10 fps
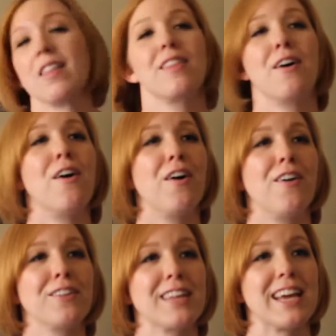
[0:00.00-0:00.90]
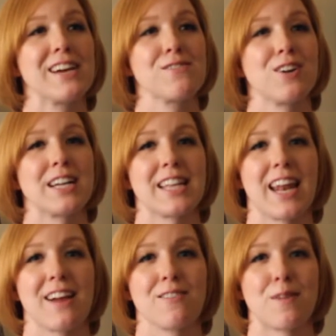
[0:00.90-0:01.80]
The only one
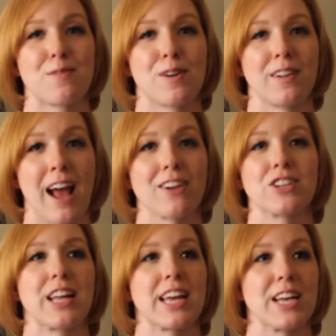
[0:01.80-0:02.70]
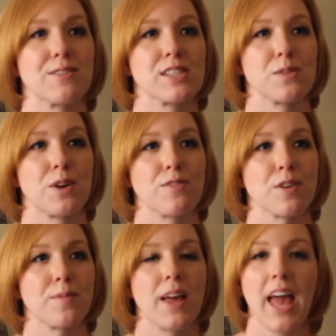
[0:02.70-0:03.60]
that I remember actually liking was the one
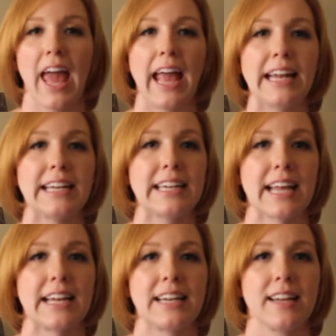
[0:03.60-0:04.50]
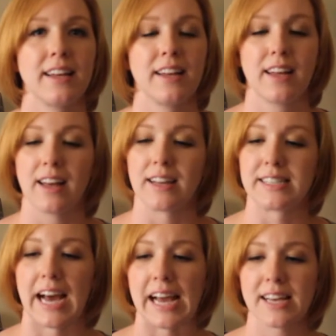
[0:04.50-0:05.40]
from Aiden and
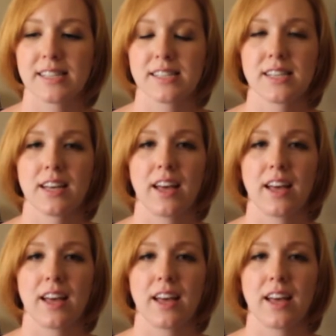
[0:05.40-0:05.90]
Adias,